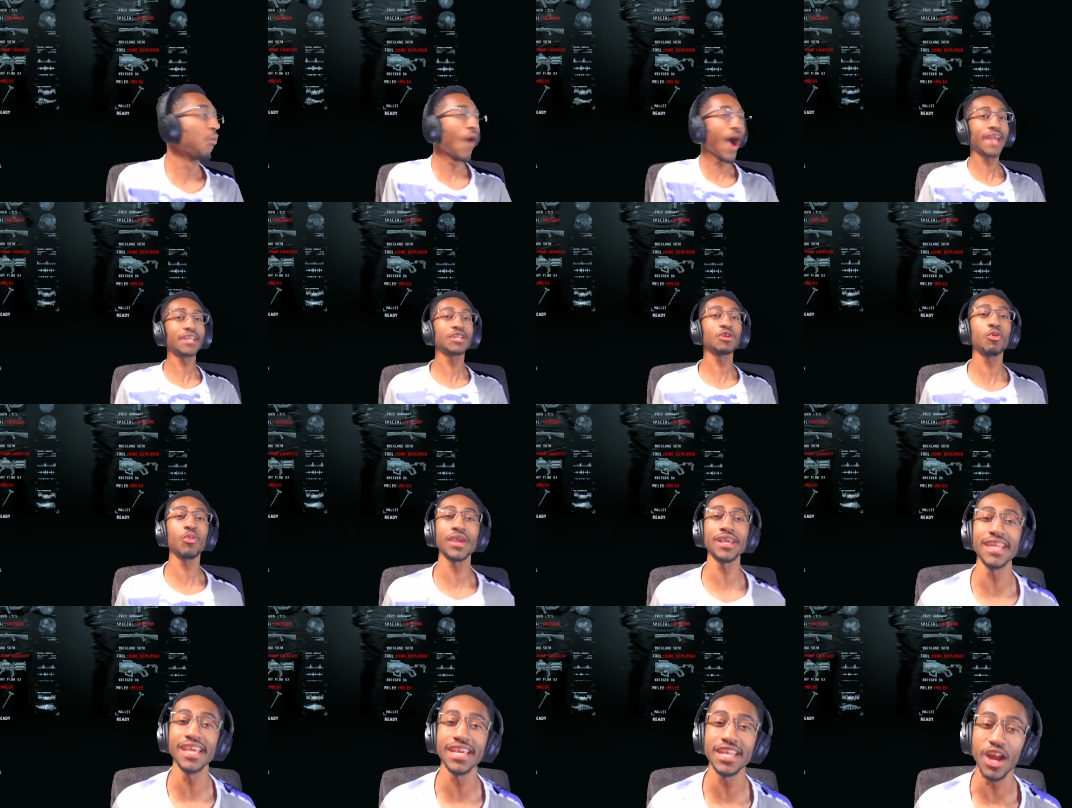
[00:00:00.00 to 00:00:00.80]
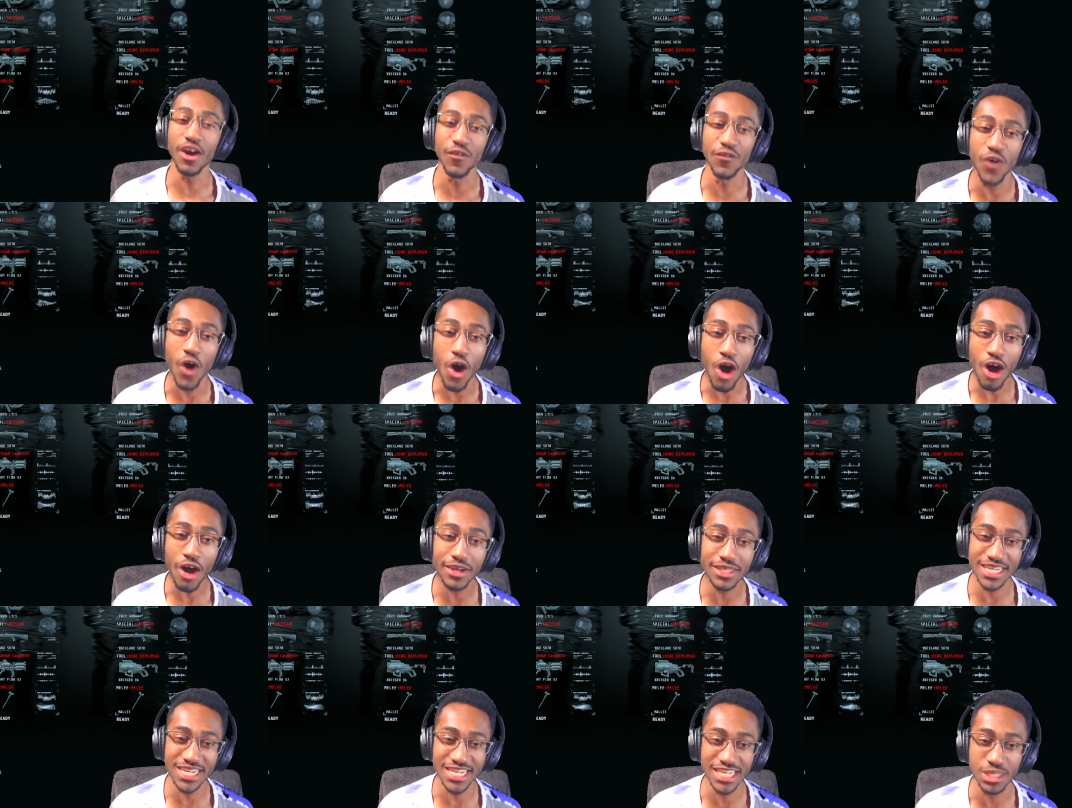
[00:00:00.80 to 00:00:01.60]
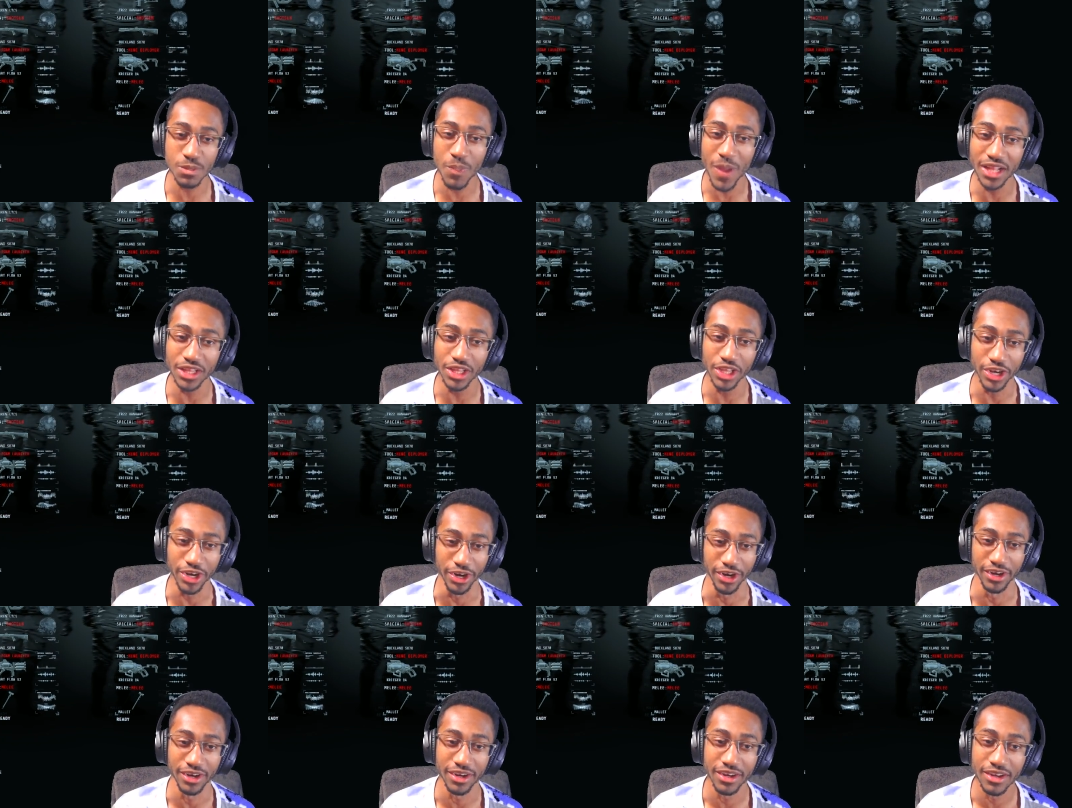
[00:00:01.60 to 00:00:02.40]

Why do we need a fog dispeller?